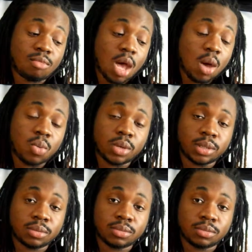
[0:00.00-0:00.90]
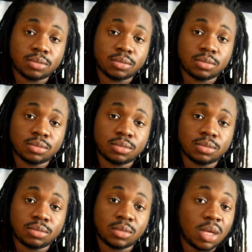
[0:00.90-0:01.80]
I wouldn't.
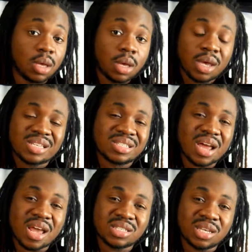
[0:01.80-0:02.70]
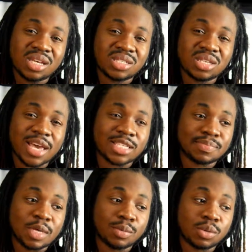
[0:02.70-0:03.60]
It's not as easy as
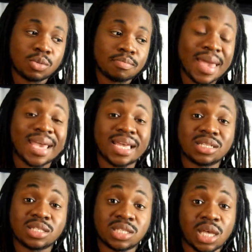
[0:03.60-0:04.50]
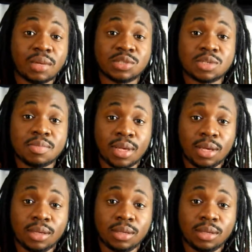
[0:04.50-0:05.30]
people make it seem to be.